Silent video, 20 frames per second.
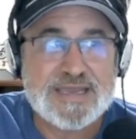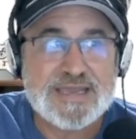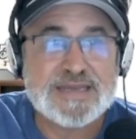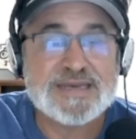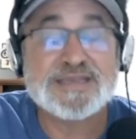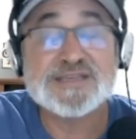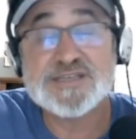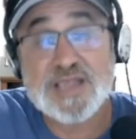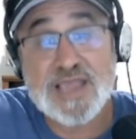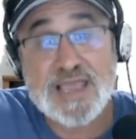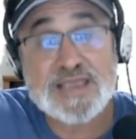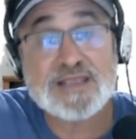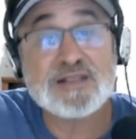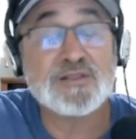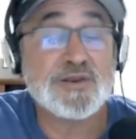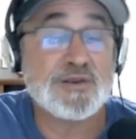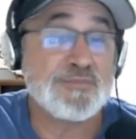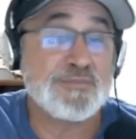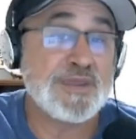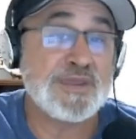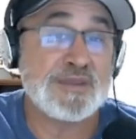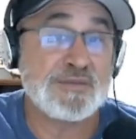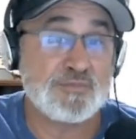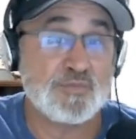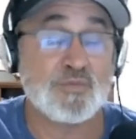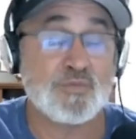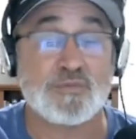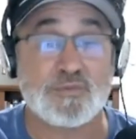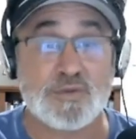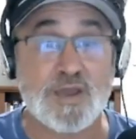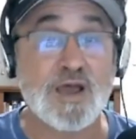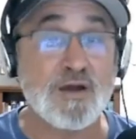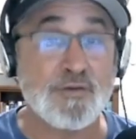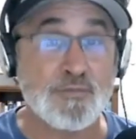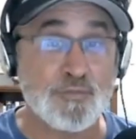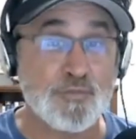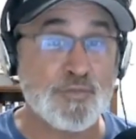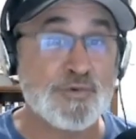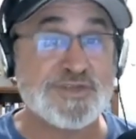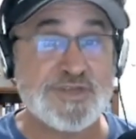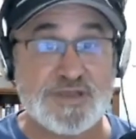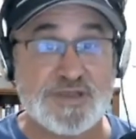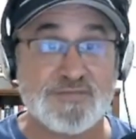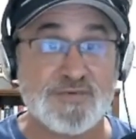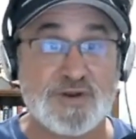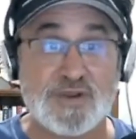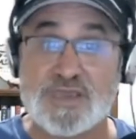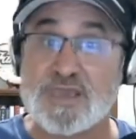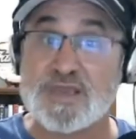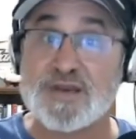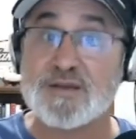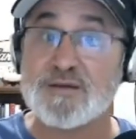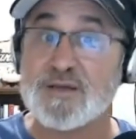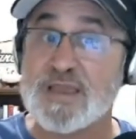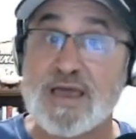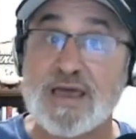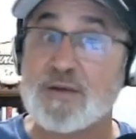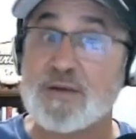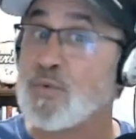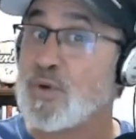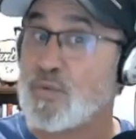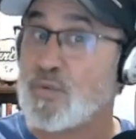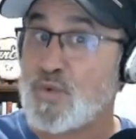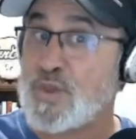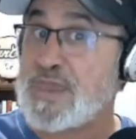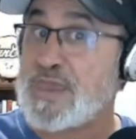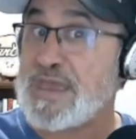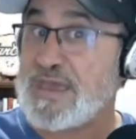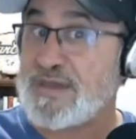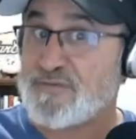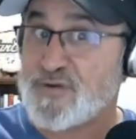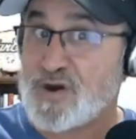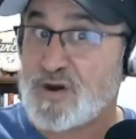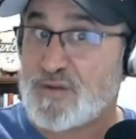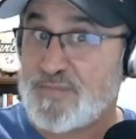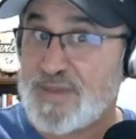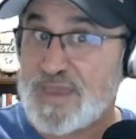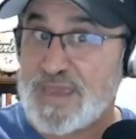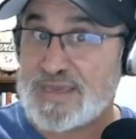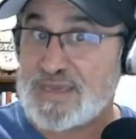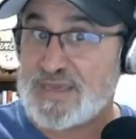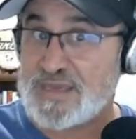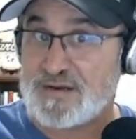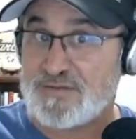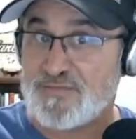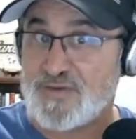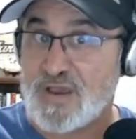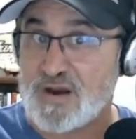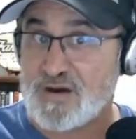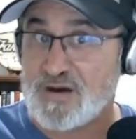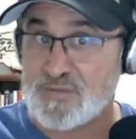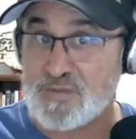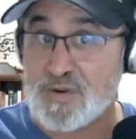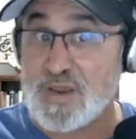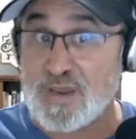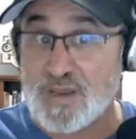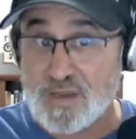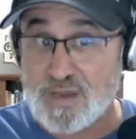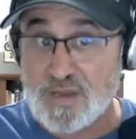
and he's likely to be a receiver akin to kind of what we have on our back end of our